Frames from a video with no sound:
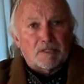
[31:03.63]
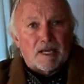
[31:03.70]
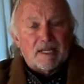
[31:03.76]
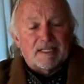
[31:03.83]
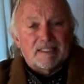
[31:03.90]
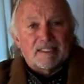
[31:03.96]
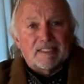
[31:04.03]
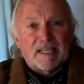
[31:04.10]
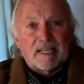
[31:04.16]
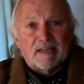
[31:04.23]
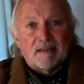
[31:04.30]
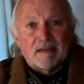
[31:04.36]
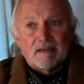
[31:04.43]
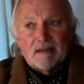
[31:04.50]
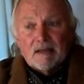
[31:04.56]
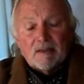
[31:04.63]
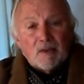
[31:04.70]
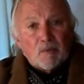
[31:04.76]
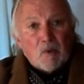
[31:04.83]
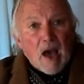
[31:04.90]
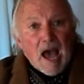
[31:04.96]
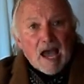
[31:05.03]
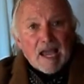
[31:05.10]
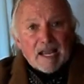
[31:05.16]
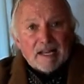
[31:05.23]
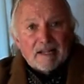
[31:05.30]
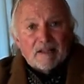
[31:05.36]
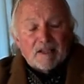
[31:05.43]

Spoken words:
I said. "The wine,